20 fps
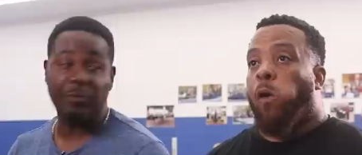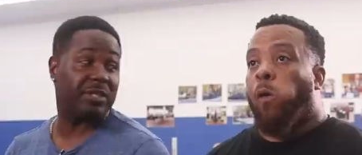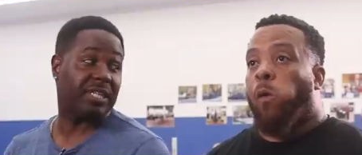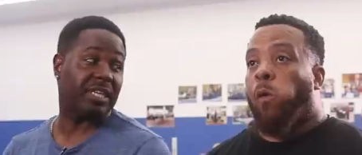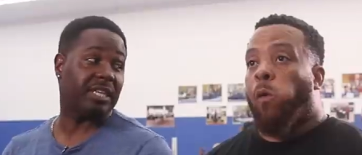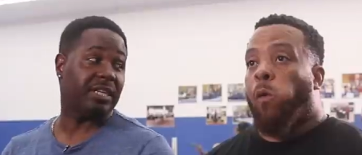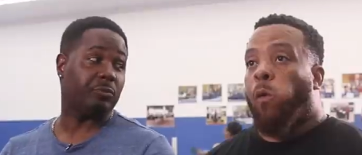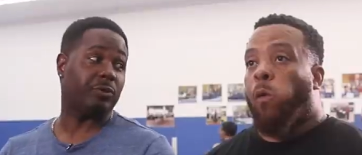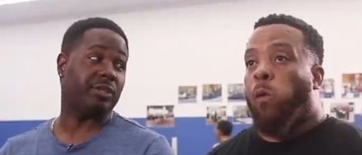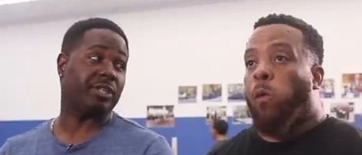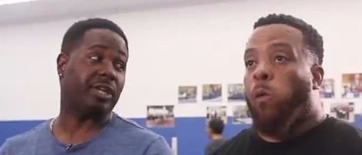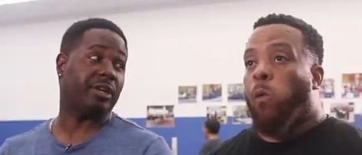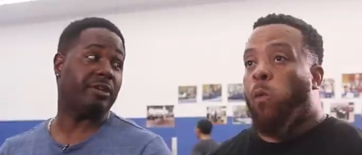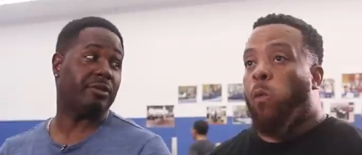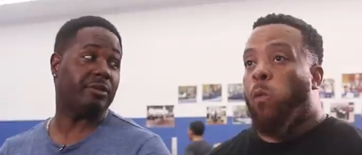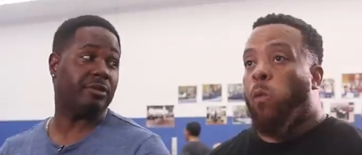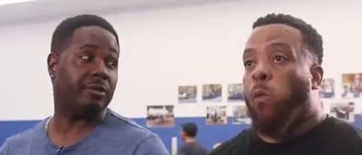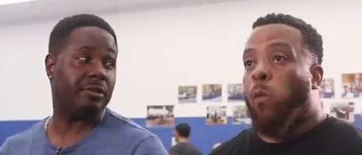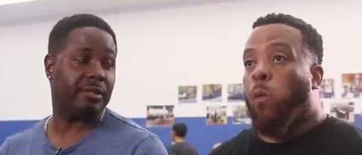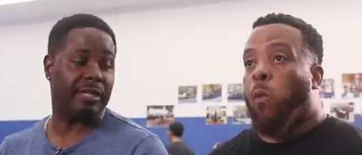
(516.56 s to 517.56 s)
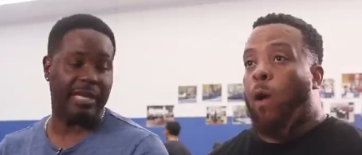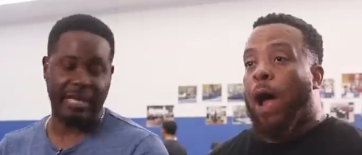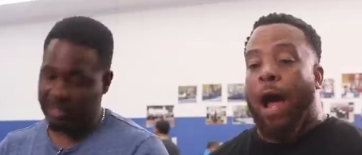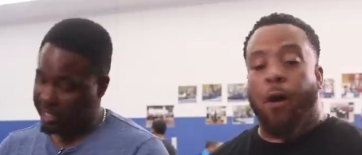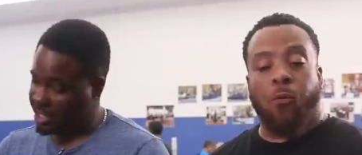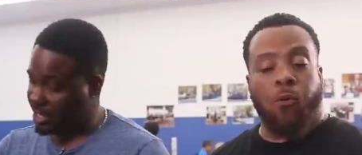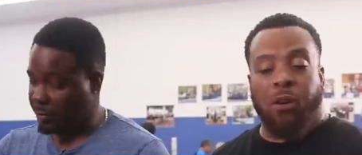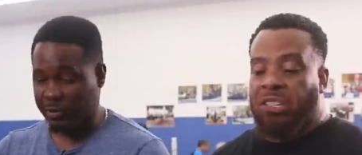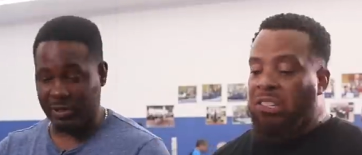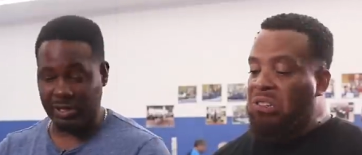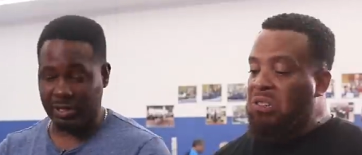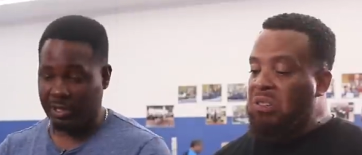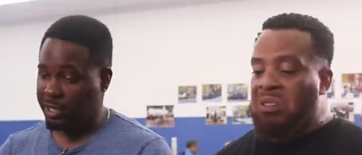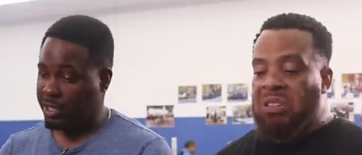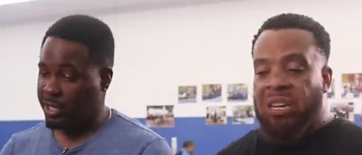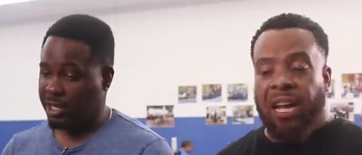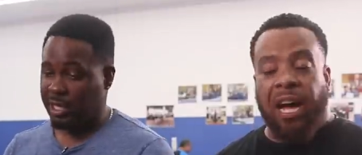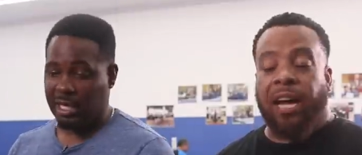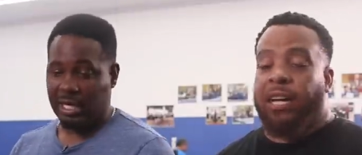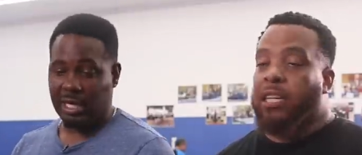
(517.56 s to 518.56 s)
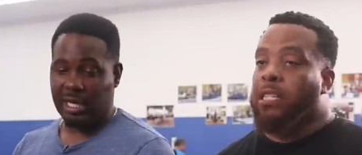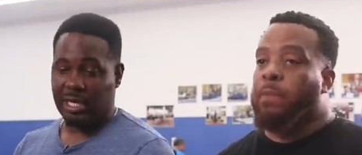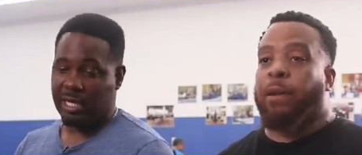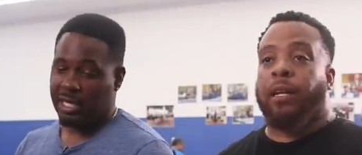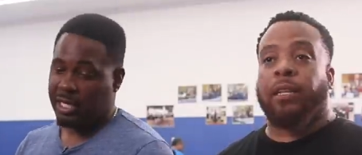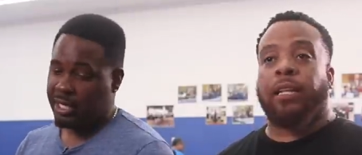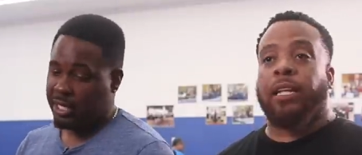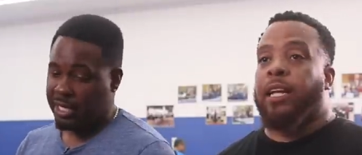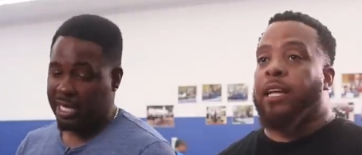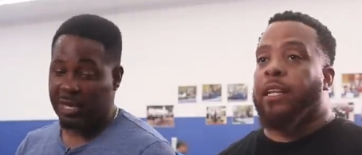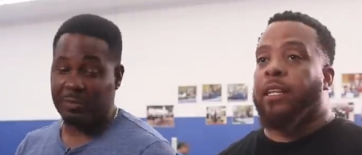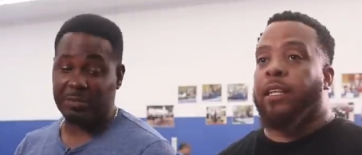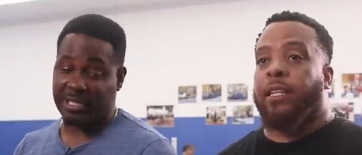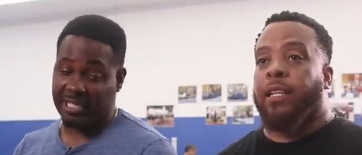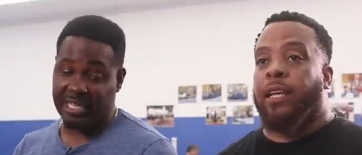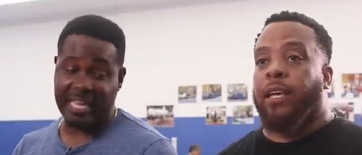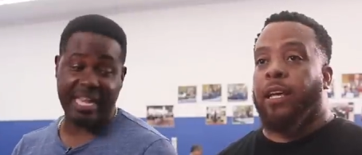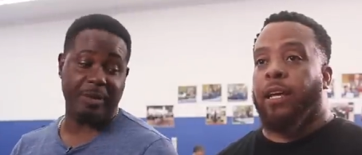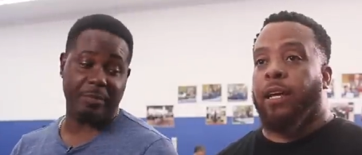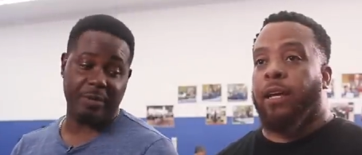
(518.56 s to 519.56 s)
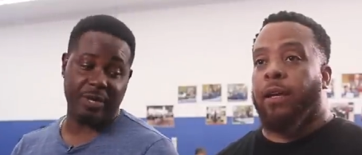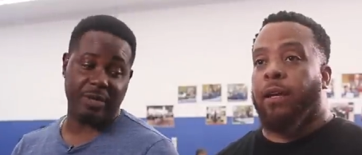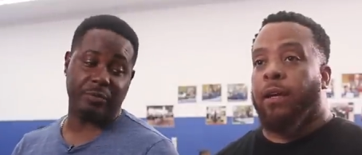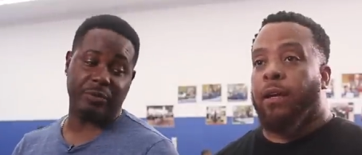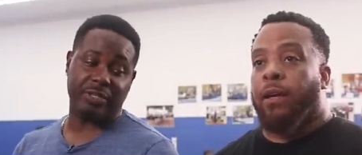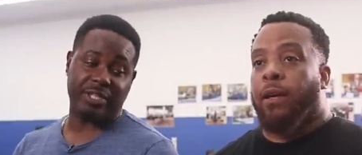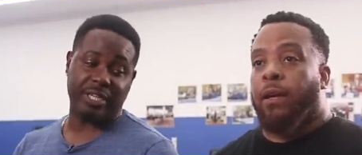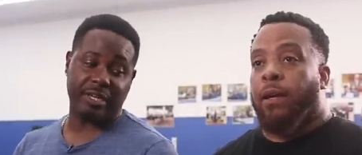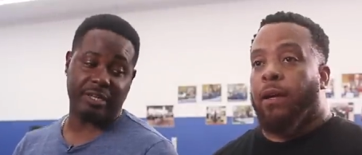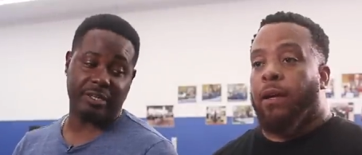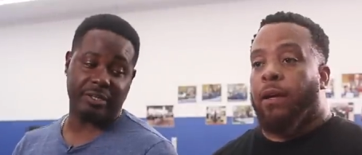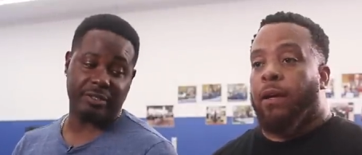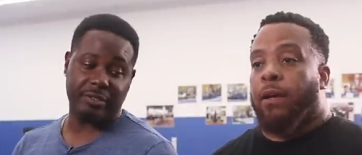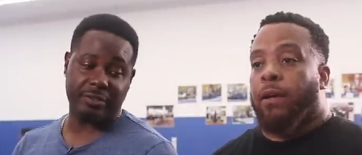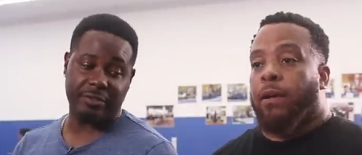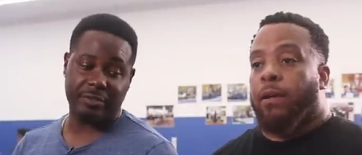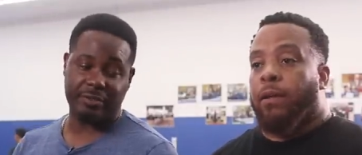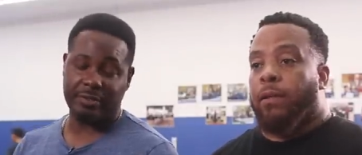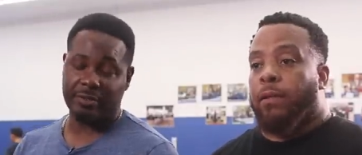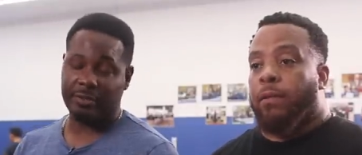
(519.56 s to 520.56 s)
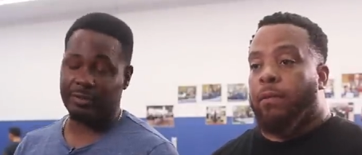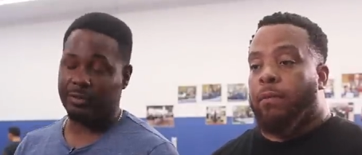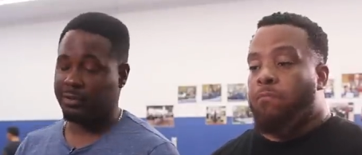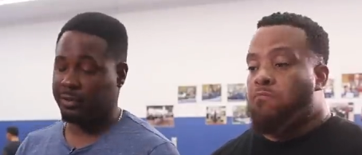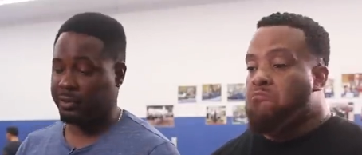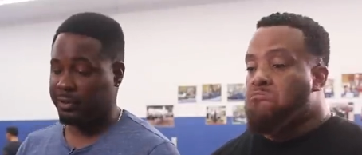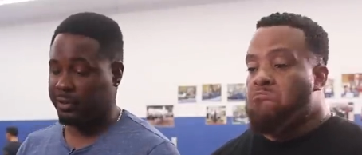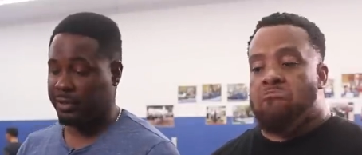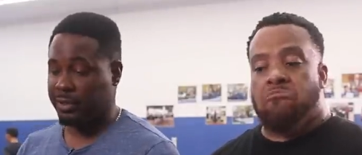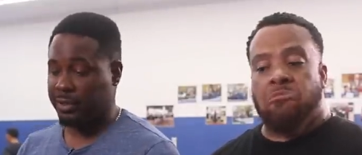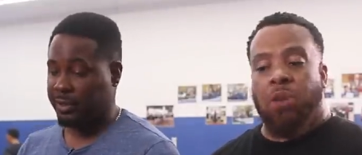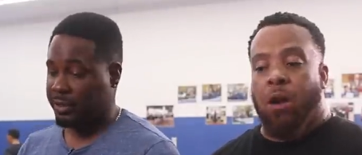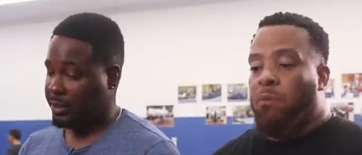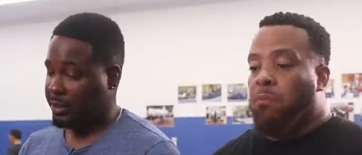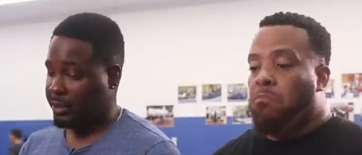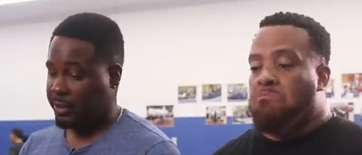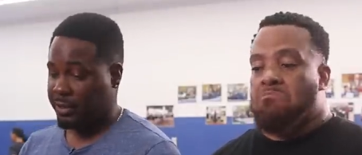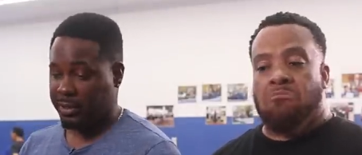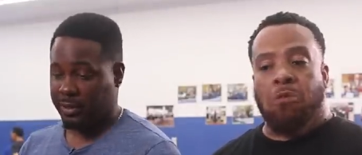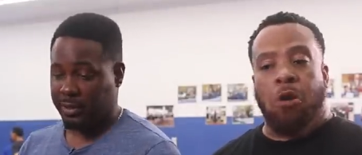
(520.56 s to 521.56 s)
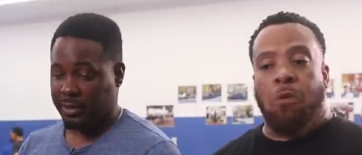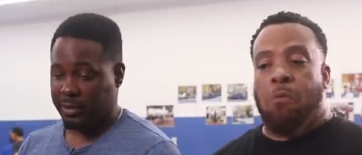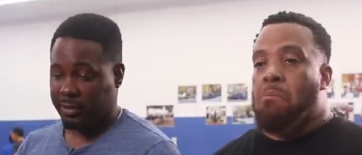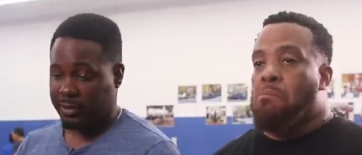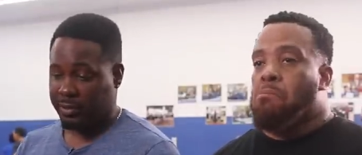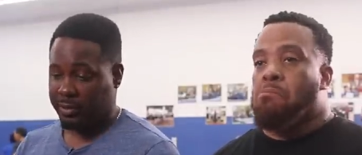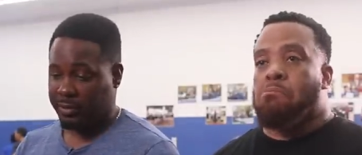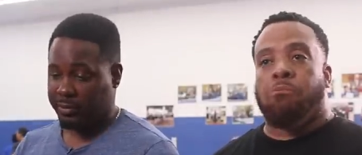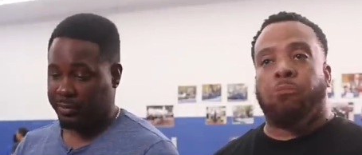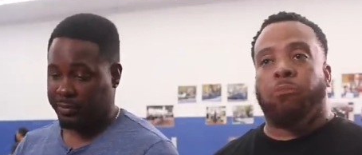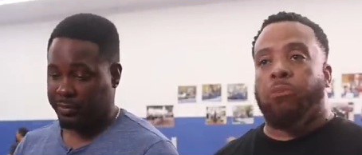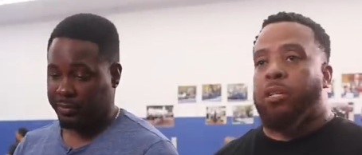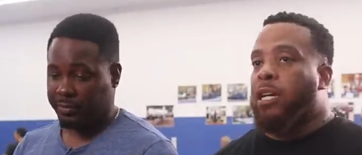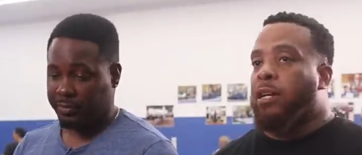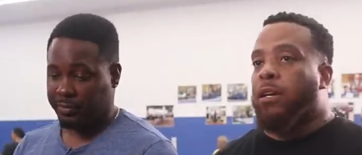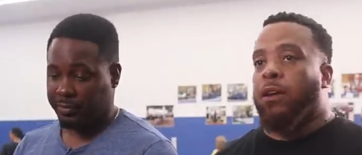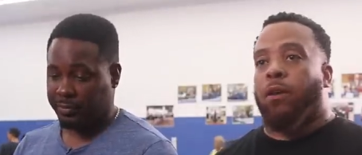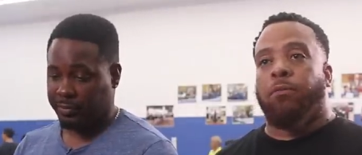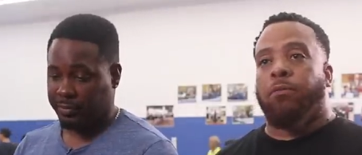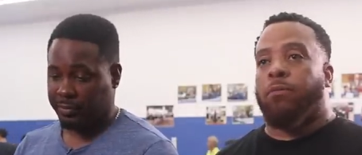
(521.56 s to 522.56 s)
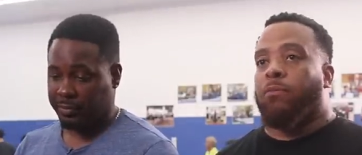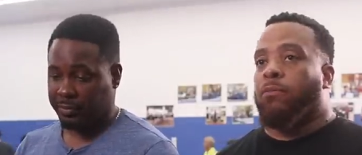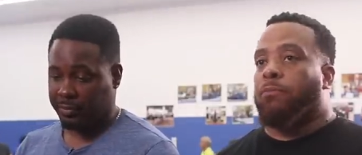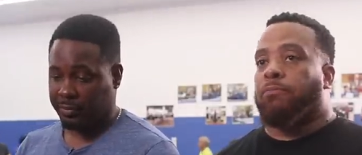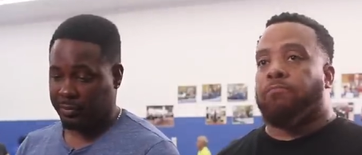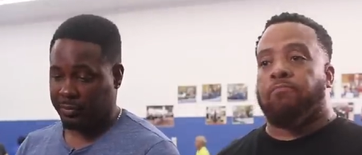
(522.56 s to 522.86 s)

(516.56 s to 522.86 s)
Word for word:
Speaker 1: That was a good return.
Speaker 2: That, I that was, was not expecting anything. That was a damn good return. Don't, nope, didn't know.